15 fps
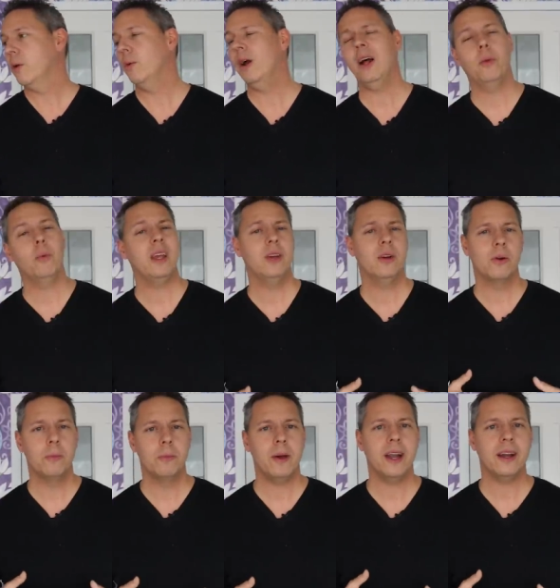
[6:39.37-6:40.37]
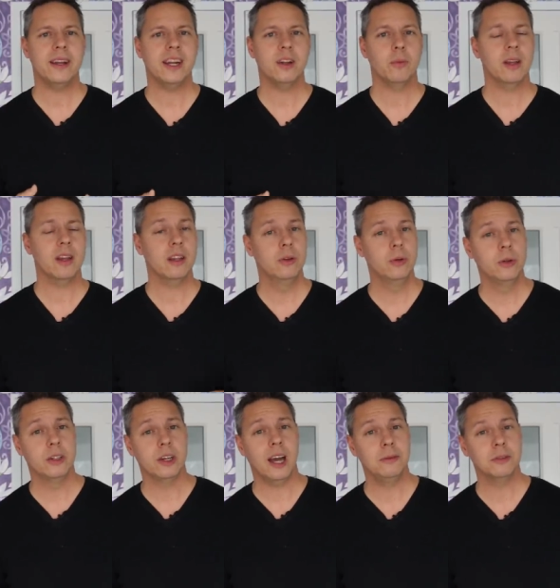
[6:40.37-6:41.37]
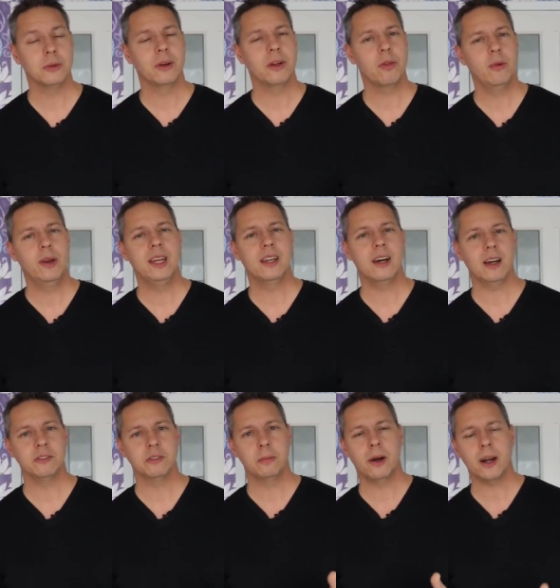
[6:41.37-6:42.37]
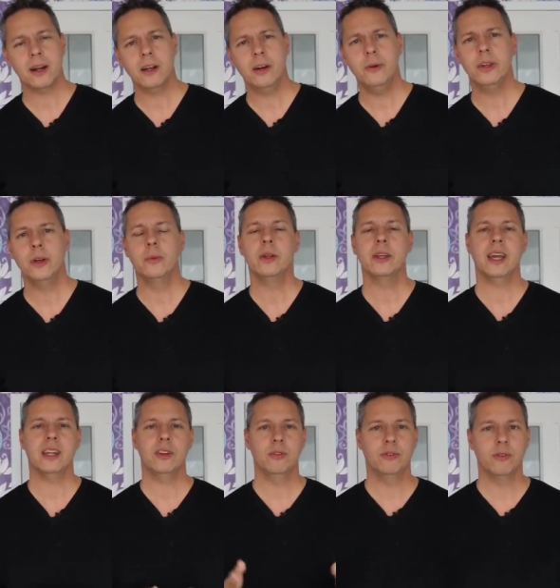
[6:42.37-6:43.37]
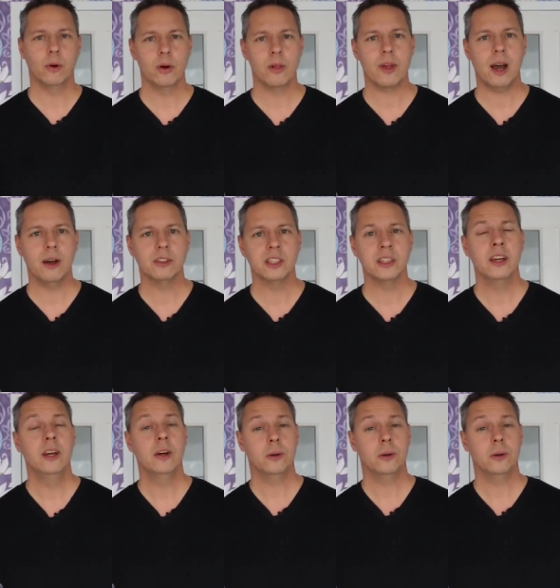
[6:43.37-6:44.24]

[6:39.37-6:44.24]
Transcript: Well, when you compare that with a 2 times or a 3 times Barlow, you will get to 4000